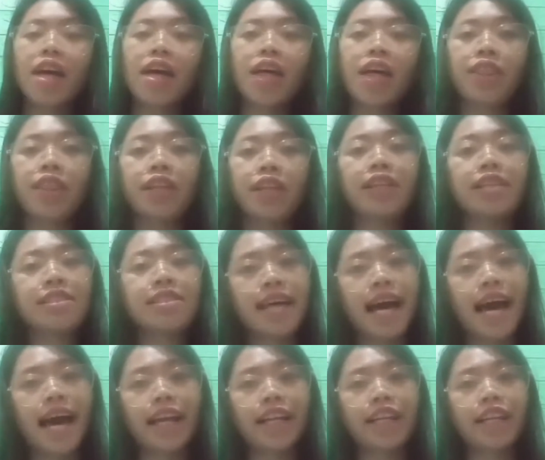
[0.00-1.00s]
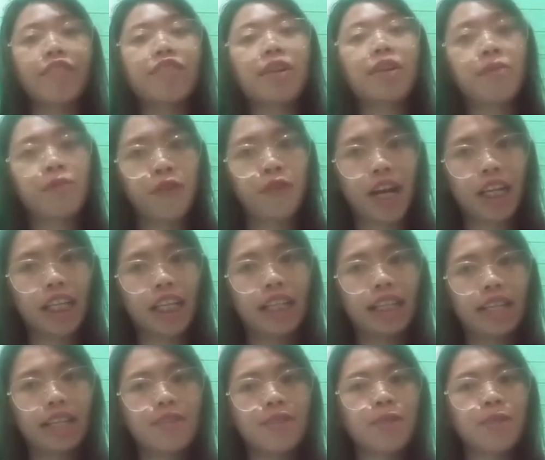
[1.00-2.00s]
the design of the
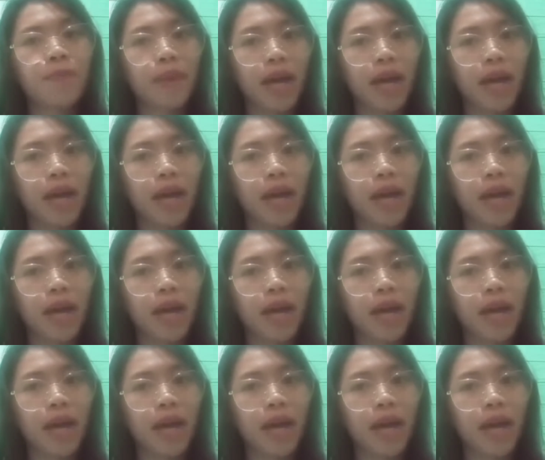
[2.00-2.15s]
Miraculous